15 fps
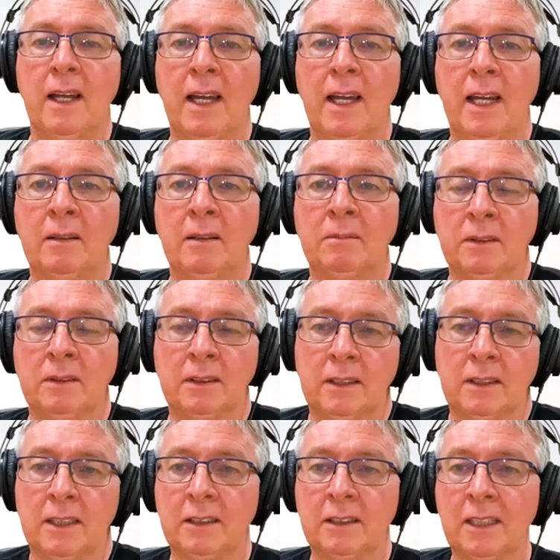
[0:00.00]
And
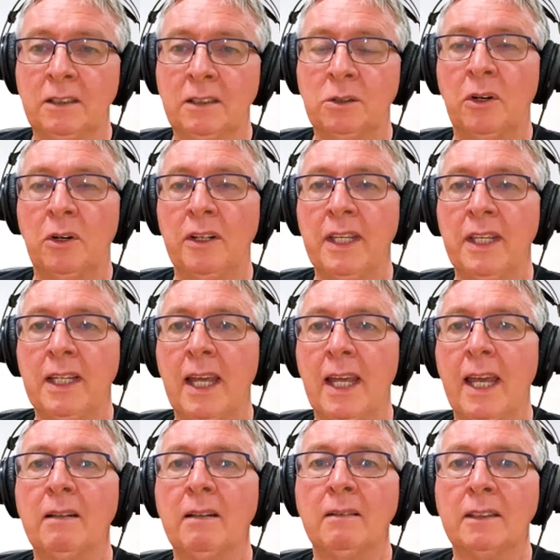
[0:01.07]
as I said, just try and think
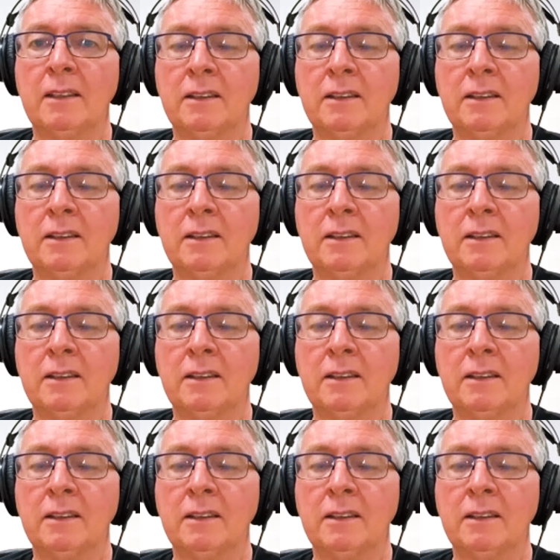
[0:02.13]
ahead